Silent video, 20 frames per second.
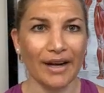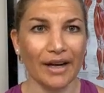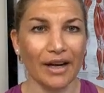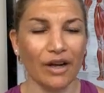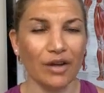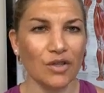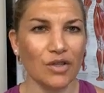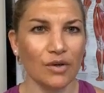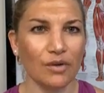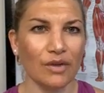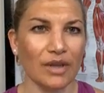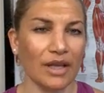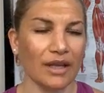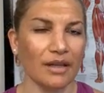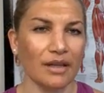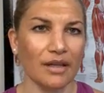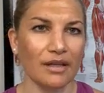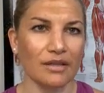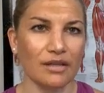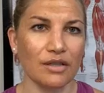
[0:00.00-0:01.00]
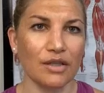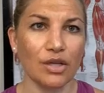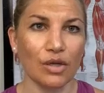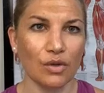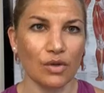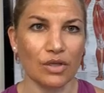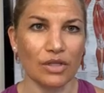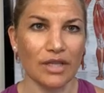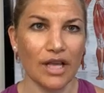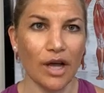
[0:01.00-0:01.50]
And I also think it's
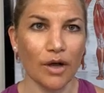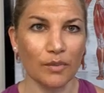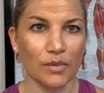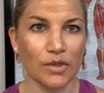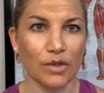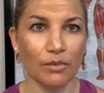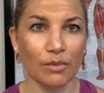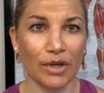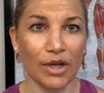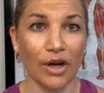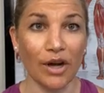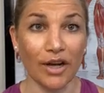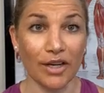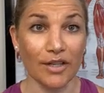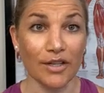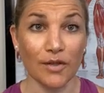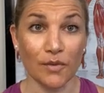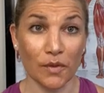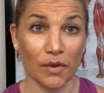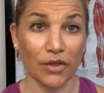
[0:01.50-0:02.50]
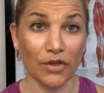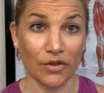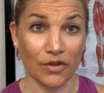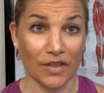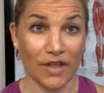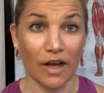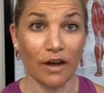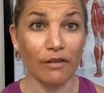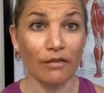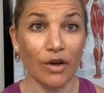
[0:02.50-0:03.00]
too just helps you be honest with
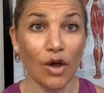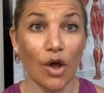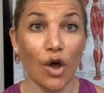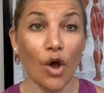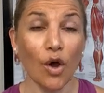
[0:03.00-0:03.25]
yourself,